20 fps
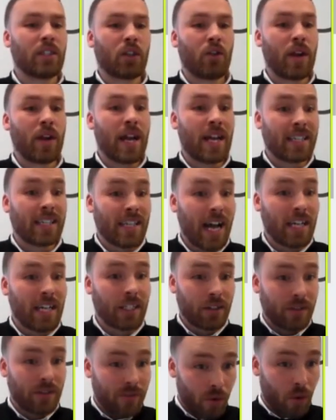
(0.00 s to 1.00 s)
create a
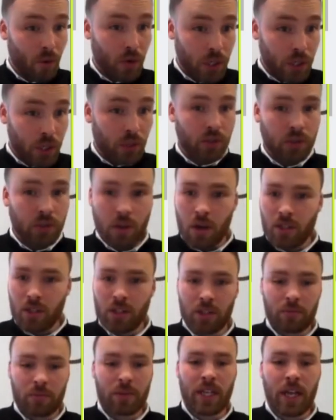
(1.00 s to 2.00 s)
task for the new
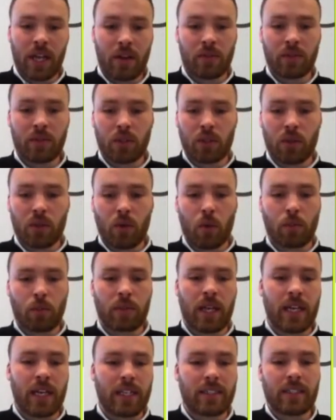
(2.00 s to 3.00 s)
starter themselves to
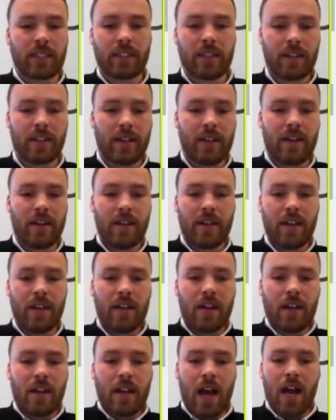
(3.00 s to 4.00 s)
update
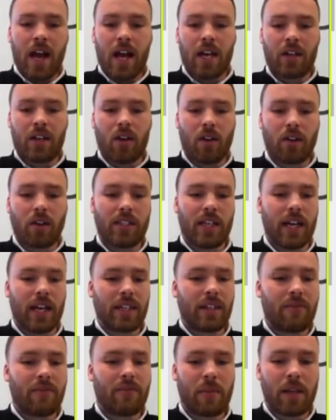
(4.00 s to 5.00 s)

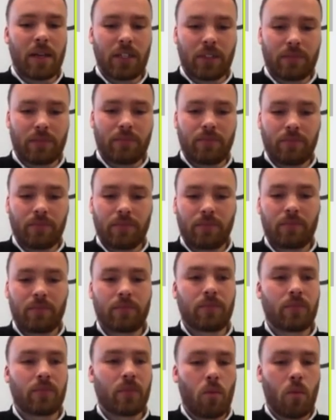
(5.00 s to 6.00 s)
contact information
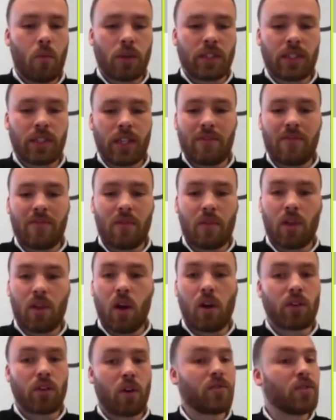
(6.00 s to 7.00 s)
once they've
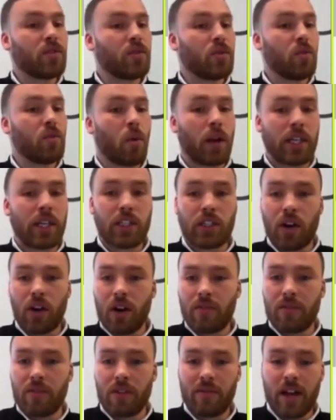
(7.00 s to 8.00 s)
logged on to
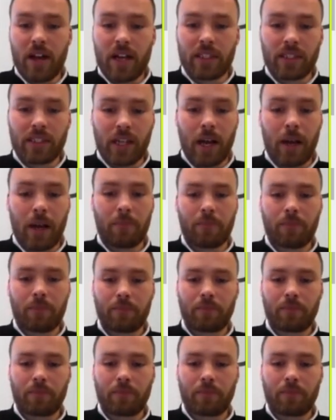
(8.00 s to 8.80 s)
oneHR for the first time.